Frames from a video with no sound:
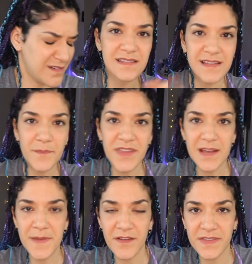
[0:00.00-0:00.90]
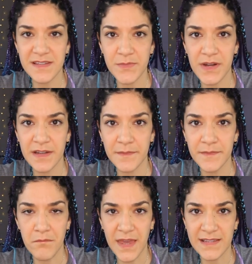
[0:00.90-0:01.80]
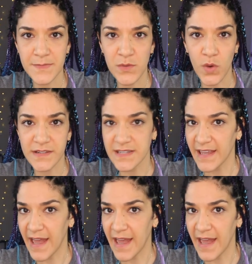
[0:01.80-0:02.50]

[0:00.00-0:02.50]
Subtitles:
something about this one makes me want to